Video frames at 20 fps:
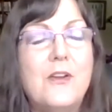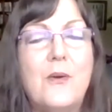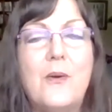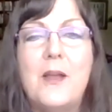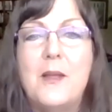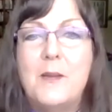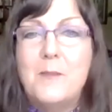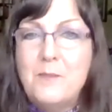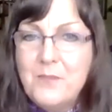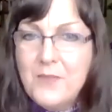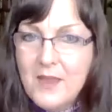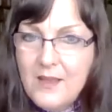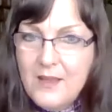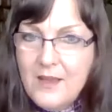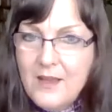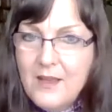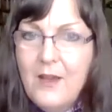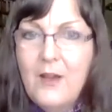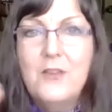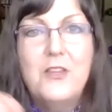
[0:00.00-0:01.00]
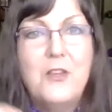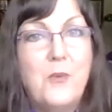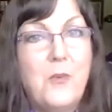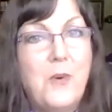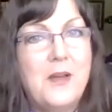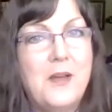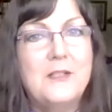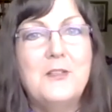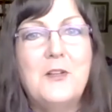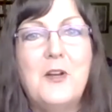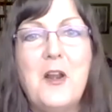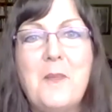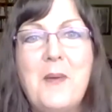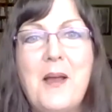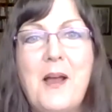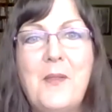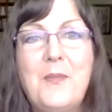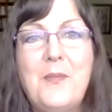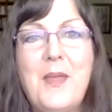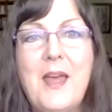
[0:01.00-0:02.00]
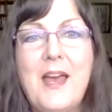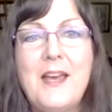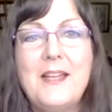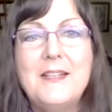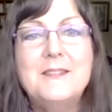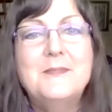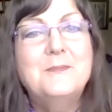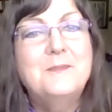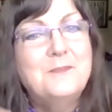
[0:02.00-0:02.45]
going, you want to learn about that?